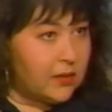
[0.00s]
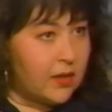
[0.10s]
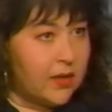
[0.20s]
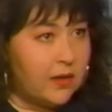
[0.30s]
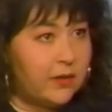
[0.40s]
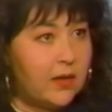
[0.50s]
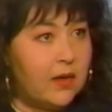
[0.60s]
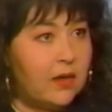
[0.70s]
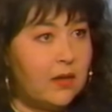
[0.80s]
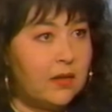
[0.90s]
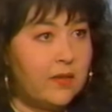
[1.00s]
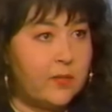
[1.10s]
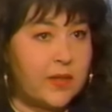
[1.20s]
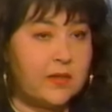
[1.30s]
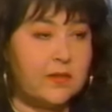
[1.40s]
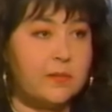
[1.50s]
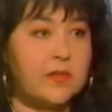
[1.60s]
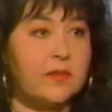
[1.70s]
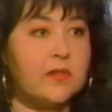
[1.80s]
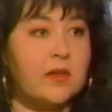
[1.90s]
and uh, a lot of them killed
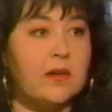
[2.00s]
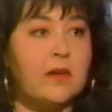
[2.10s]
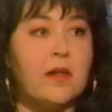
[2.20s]
themselves there.